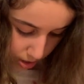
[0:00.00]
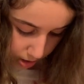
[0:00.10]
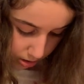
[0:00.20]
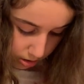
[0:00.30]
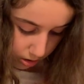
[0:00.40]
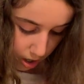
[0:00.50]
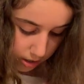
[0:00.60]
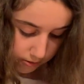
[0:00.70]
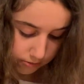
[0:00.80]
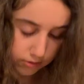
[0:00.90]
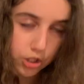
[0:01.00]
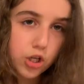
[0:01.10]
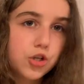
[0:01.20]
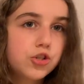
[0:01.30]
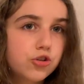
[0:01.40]
There is a lot the
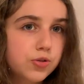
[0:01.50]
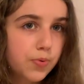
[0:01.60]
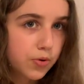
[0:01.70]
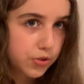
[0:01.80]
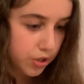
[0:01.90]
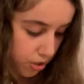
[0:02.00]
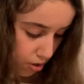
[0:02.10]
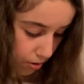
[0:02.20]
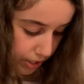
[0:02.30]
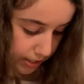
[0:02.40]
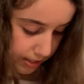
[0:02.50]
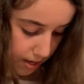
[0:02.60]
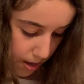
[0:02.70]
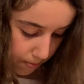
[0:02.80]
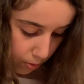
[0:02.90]
judges are supposed to notice,
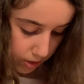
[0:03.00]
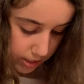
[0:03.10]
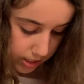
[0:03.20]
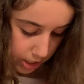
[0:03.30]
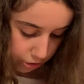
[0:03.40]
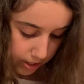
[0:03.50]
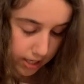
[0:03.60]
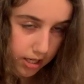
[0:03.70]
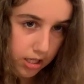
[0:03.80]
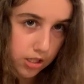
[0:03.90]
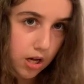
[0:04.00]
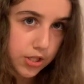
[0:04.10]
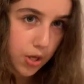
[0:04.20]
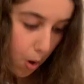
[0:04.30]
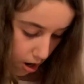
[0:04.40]
but once they train, it is not
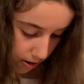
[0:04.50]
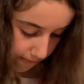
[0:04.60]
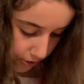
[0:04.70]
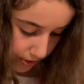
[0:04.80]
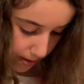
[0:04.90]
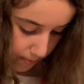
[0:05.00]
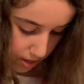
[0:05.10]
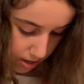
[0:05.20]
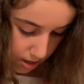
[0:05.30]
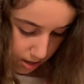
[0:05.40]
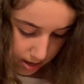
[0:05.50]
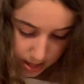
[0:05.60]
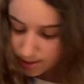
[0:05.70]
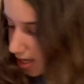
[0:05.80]
so hard for them, and